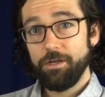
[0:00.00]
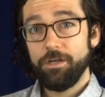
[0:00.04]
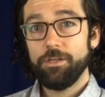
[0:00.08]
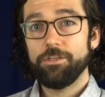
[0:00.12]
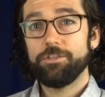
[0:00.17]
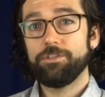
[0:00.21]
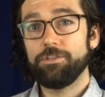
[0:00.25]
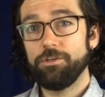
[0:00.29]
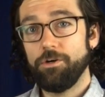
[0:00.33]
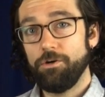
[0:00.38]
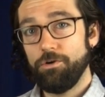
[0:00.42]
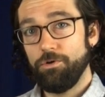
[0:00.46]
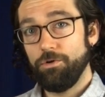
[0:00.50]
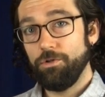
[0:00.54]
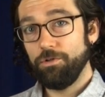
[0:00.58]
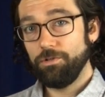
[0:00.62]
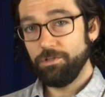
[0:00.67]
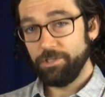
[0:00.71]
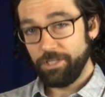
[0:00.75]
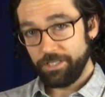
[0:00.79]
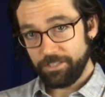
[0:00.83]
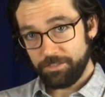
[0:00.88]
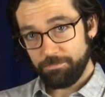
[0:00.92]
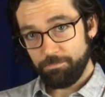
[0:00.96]
So
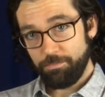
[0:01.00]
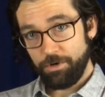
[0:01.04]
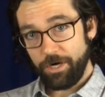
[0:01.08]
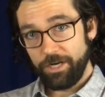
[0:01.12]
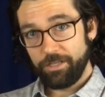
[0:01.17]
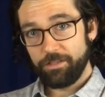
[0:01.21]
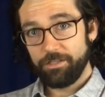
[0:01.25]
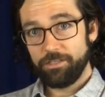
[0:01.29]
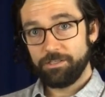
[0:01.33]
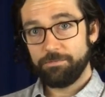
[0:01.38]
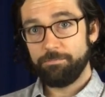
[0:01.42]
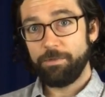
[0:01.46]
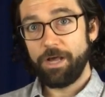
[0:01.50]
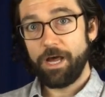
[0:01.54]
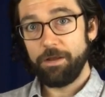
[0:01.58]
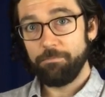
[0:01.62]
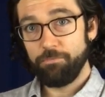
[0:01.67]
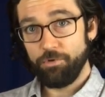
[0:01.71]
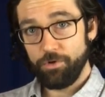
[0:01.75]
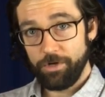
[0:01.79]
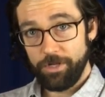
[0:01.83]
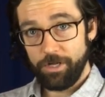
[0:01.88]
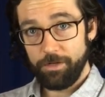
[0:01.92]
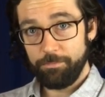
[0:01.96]
let's break this bad
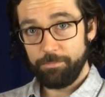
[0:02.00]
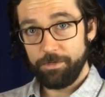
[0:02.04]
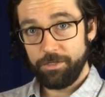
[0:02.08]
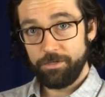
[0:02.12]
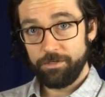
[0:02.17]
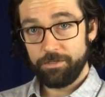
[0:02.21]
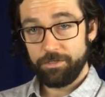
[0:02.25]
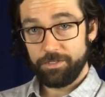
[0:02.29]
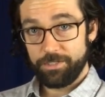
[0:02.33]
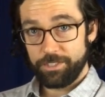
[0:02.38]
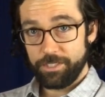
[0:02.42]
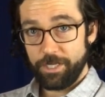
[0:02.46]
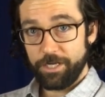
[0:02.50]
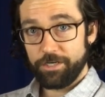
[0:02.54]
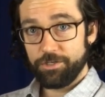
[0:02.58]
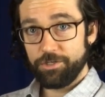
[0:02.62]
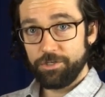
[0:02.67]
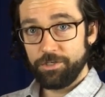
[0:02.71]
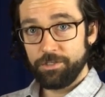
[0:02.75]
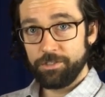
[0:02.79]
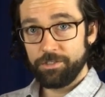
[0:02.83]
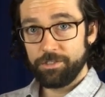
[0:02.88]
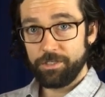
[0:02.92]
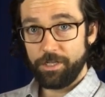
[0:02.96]
boy up into
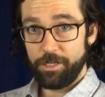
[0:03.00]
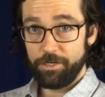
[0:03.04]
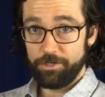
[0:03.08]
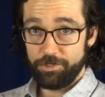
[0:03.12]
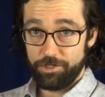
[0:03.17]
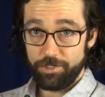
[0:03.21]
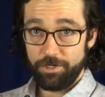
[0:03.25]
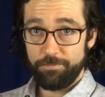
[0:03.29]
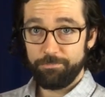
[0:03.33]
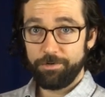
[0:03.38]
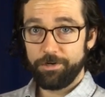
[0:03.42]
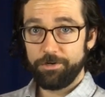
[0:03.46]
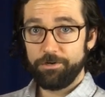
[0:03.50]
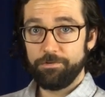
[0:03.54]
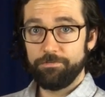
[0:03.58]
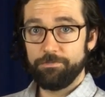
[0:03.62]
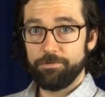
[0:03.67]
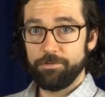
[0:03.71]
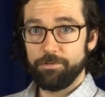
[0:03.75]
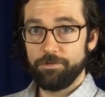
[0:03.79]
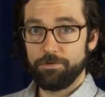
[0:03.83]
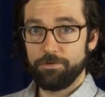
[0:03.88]
sections and jump on over to the